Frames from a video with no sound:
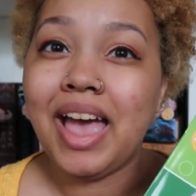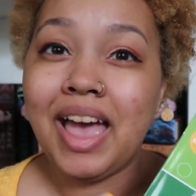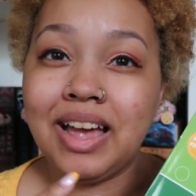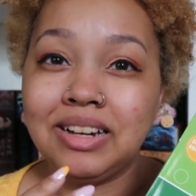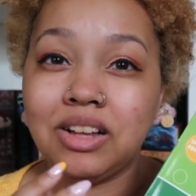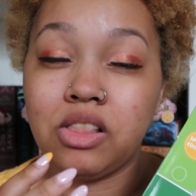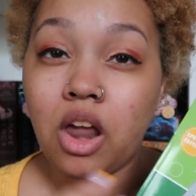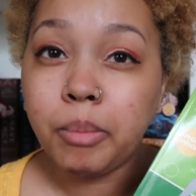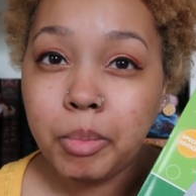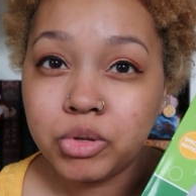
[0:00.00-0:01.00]
and a
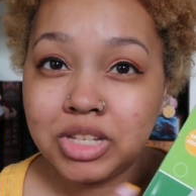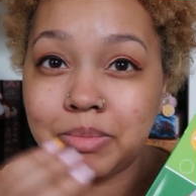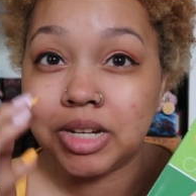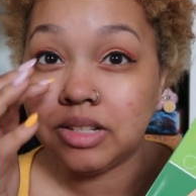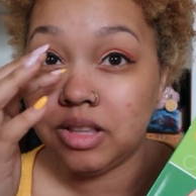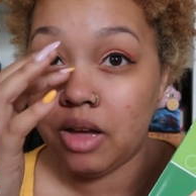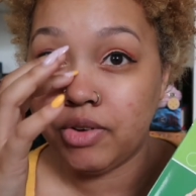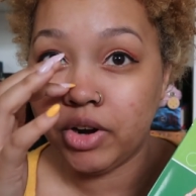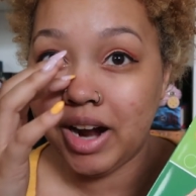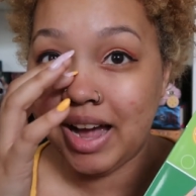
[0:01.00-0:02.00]
lot of people seem to love
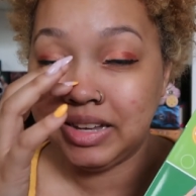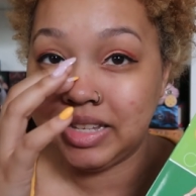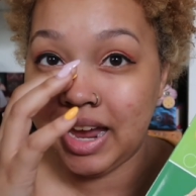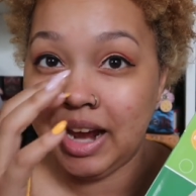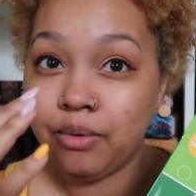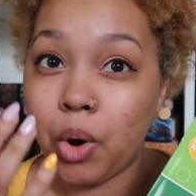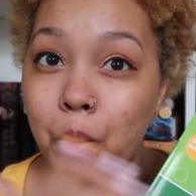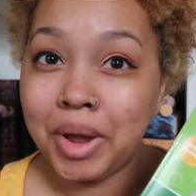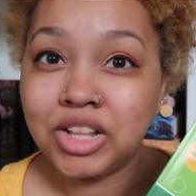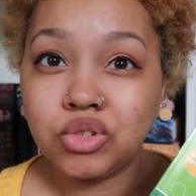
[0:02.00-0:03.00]
her as a
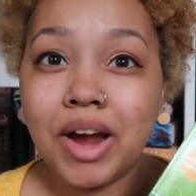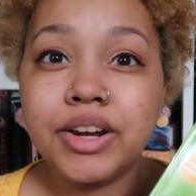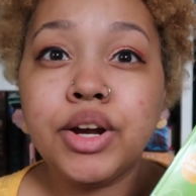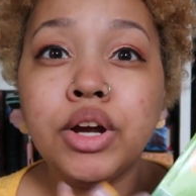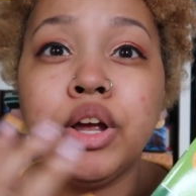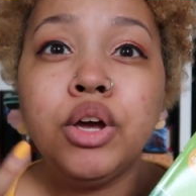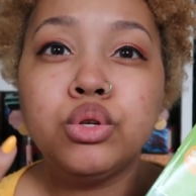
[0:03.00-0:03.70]
romance writer